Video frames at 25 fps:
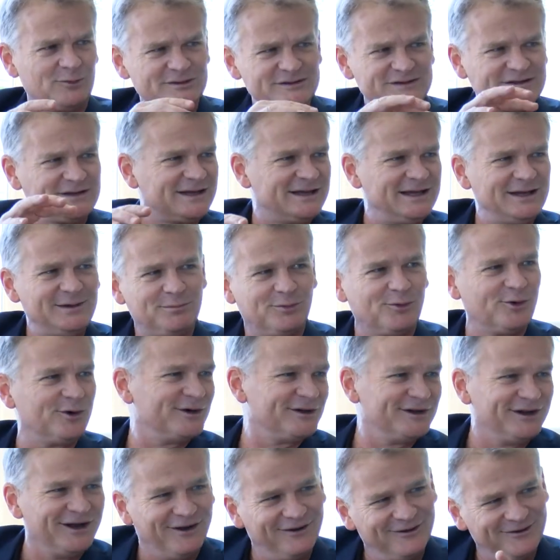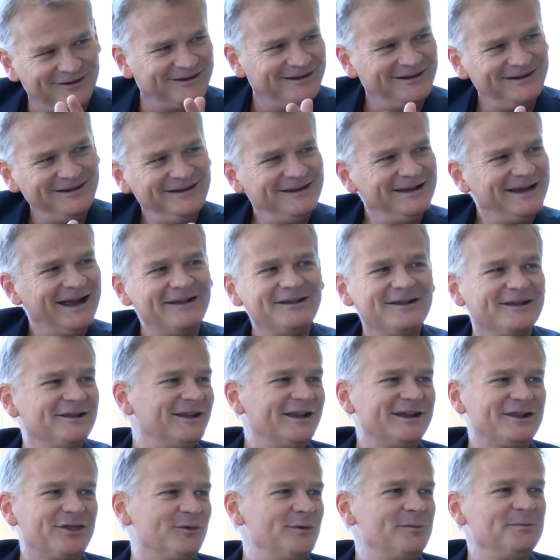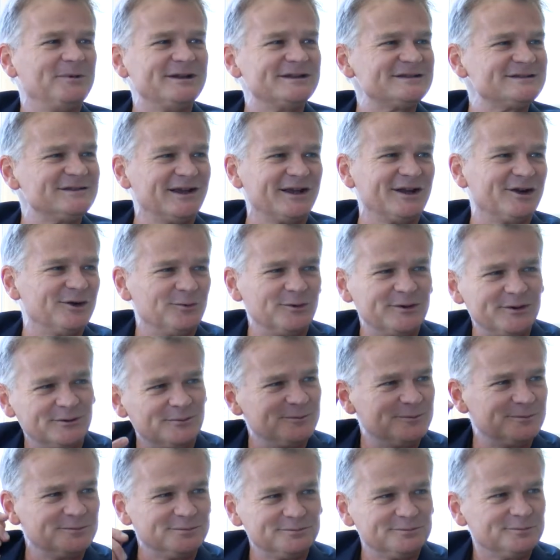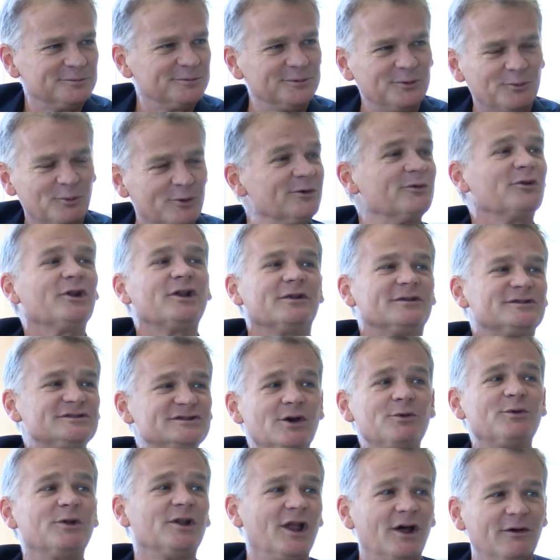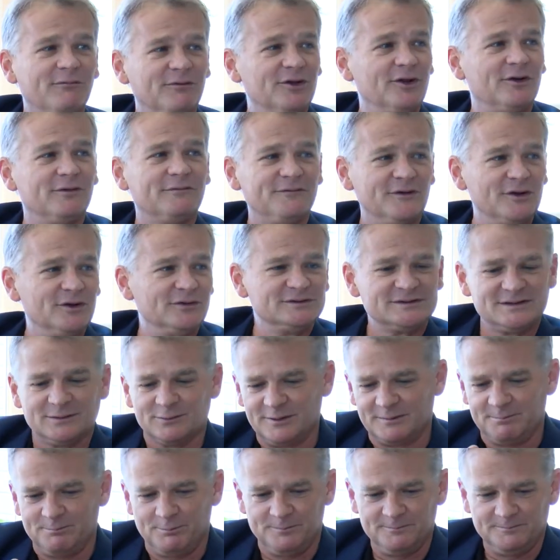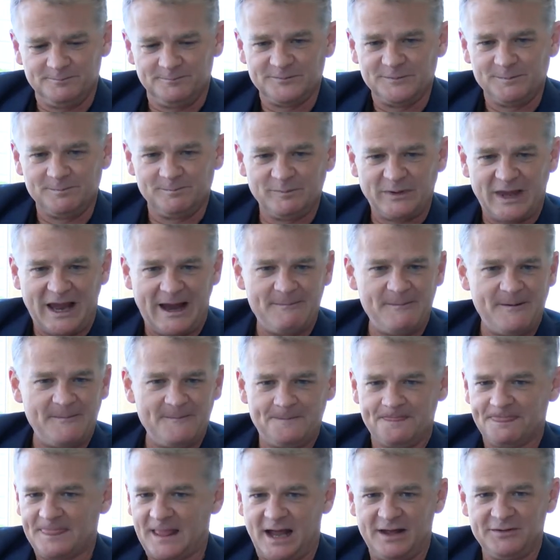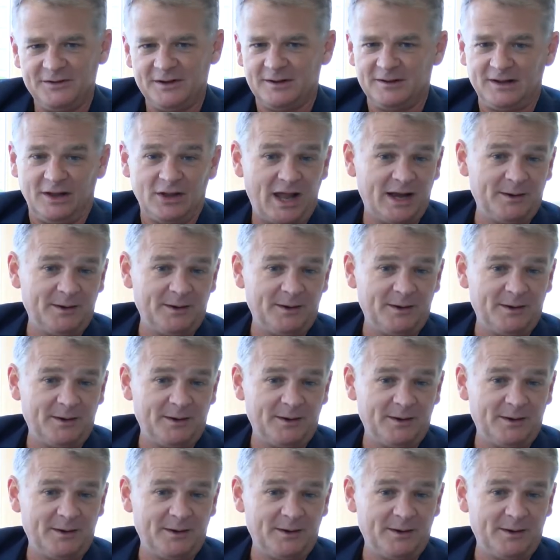Where's the keyboard? You know, and, and then like three minutes later, we, we were so in love with our phones that we, I mean, I think a